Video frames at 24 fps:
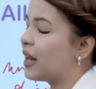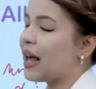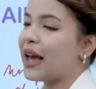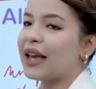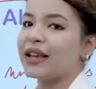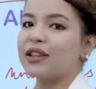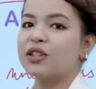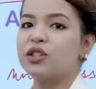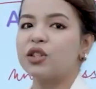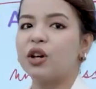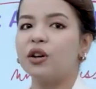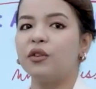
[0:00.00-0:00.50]

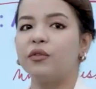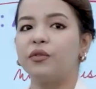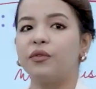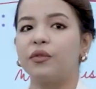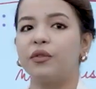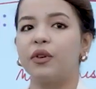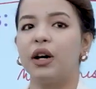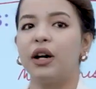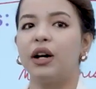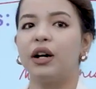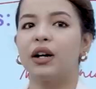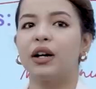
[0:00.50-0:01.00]
likes of
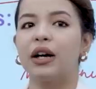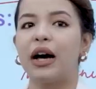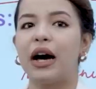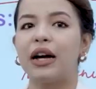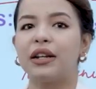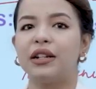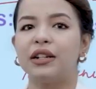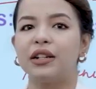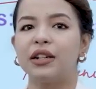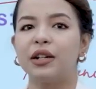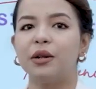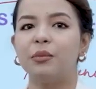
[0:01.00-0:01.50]

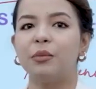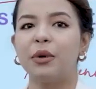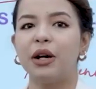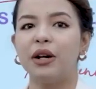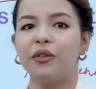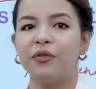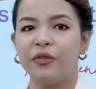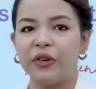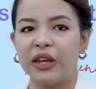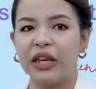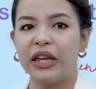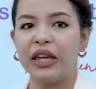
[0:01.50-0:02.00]
Gardiner
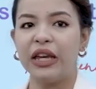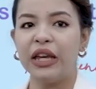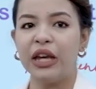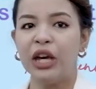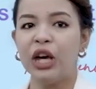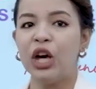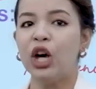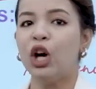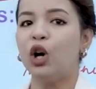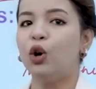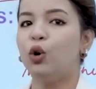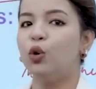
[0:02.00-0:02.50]
Murphy,
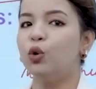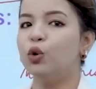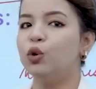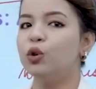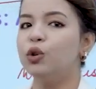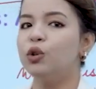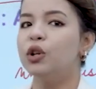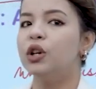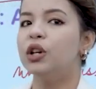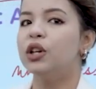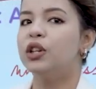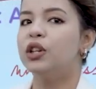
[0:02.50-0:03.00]
who